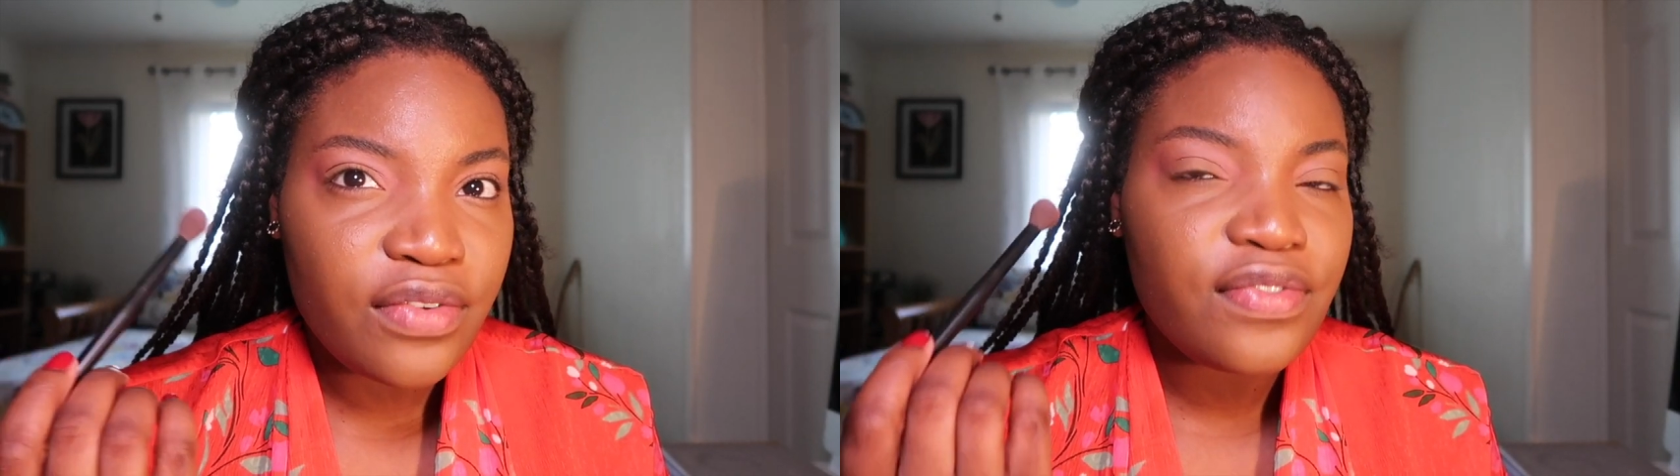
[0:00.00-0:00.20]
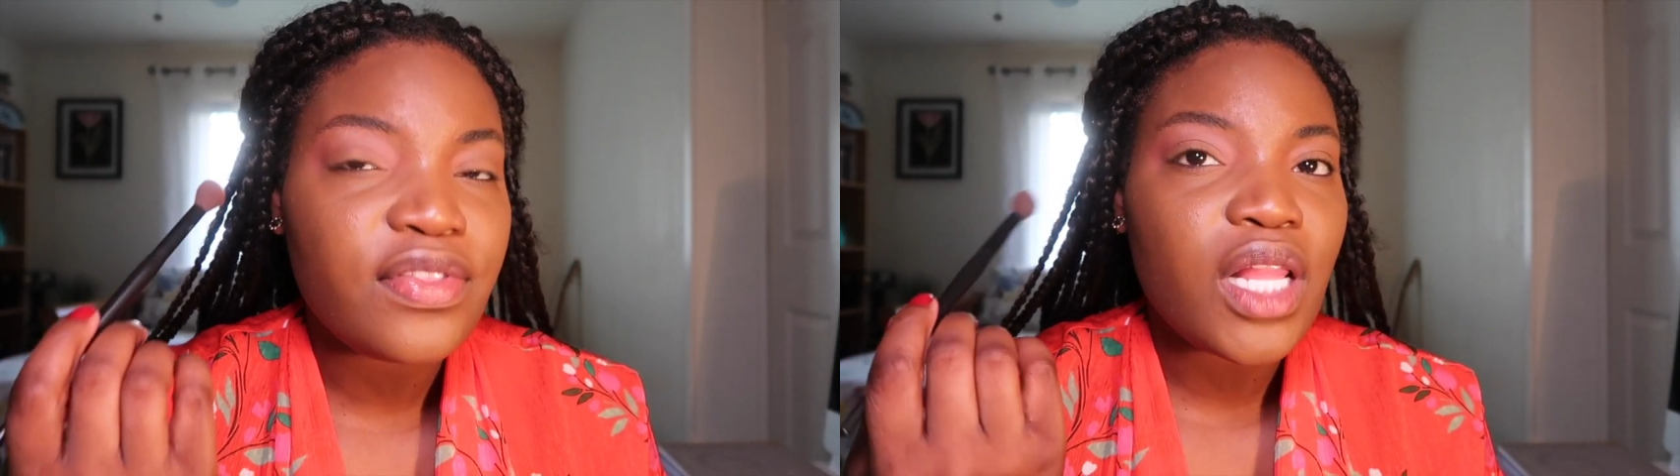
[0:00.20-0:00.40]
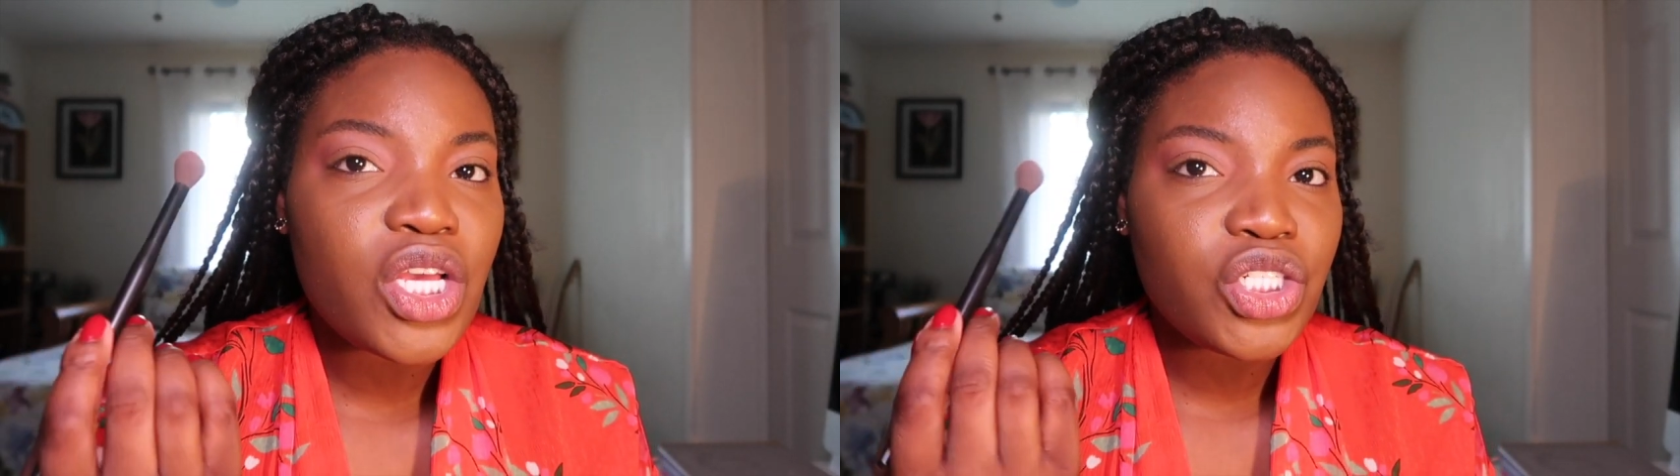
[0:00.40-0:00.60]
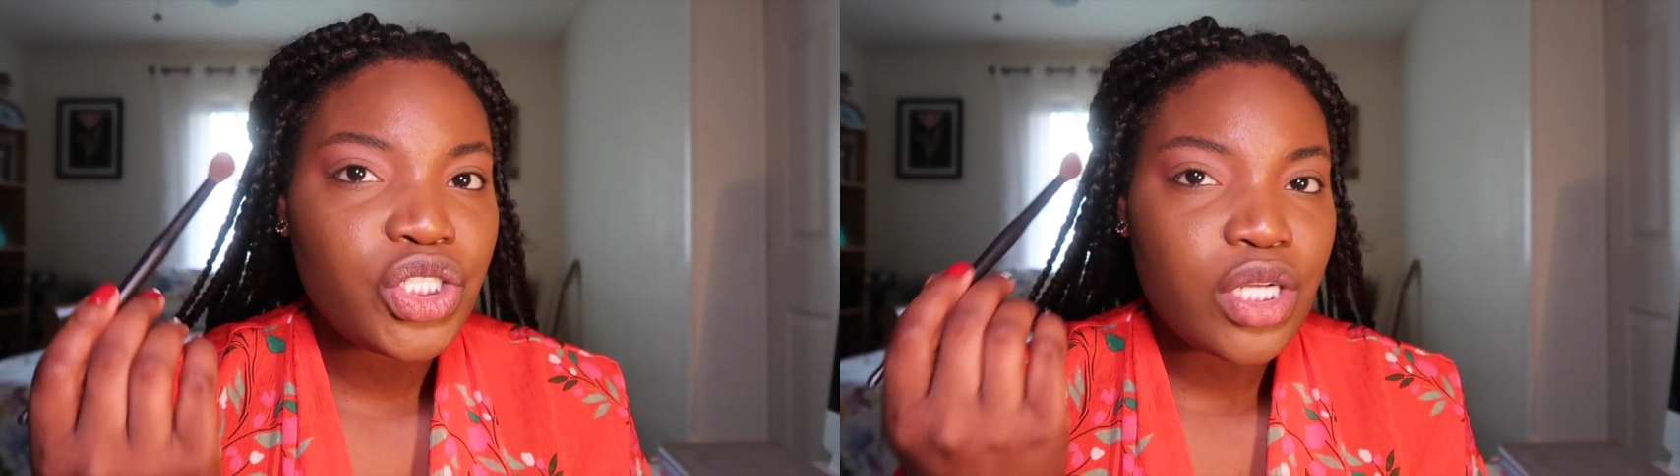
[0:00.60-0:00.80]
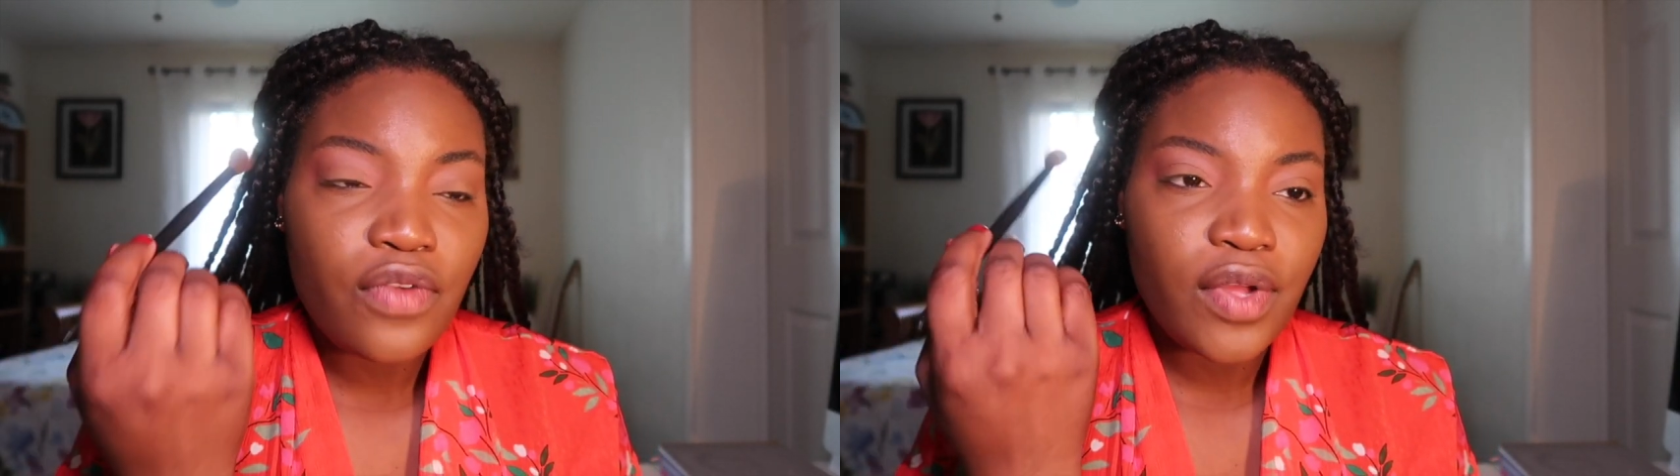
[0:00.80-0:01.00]

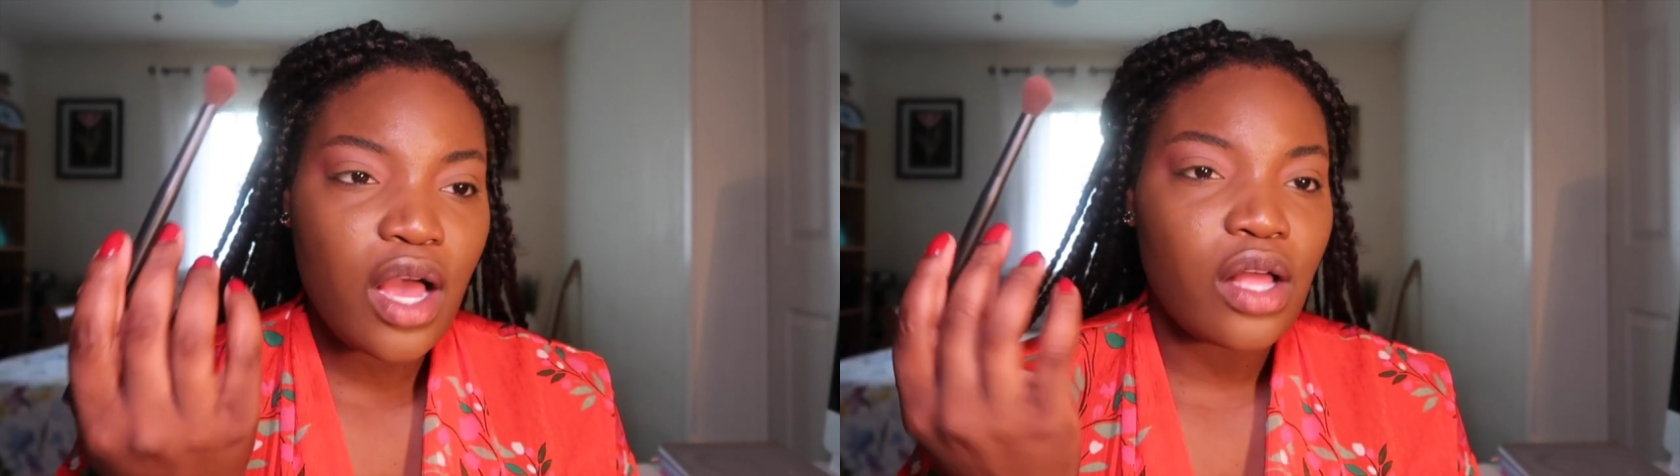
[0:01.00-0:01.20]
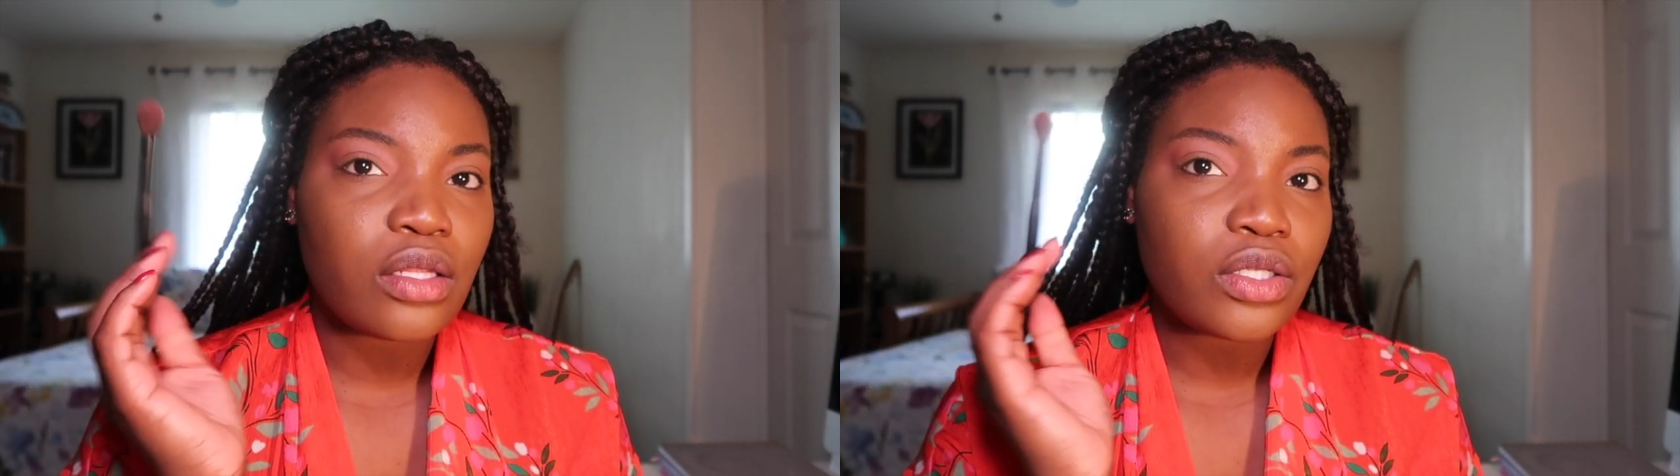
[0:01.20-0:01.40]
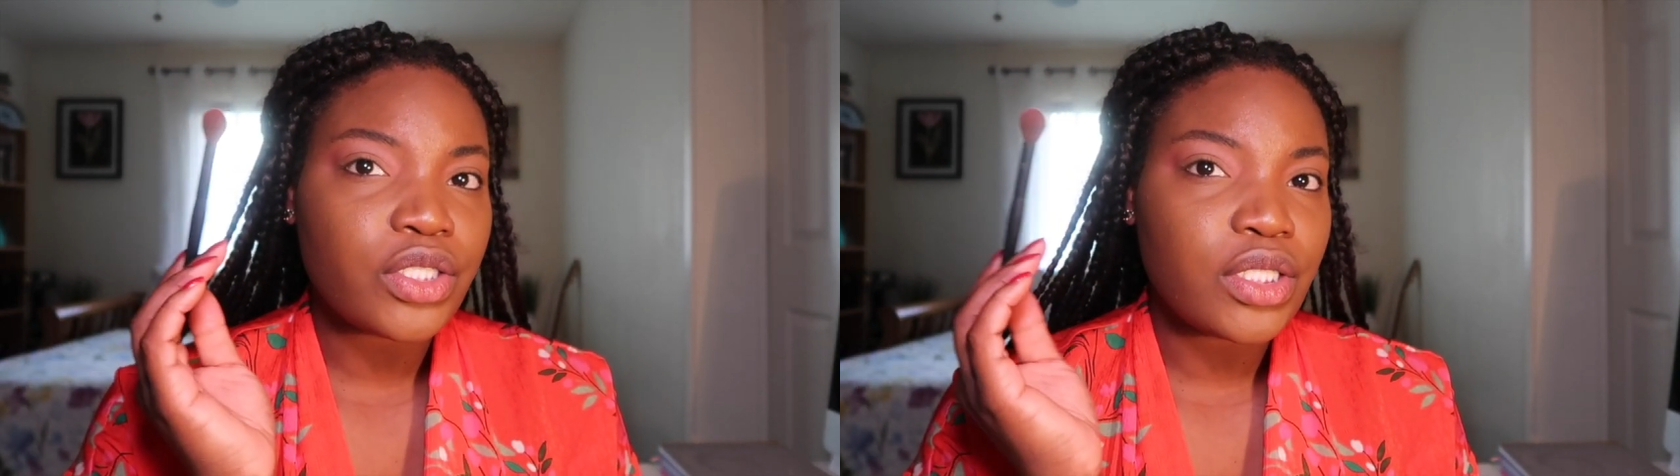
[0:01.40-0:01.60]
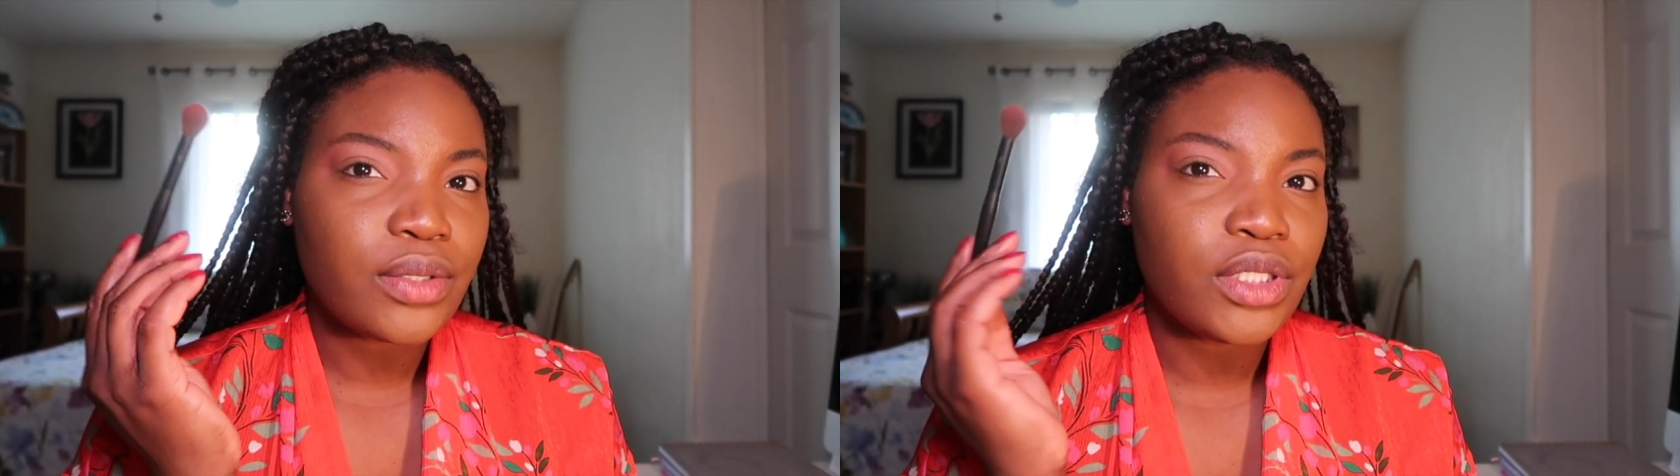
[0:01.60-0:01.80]
flush of color,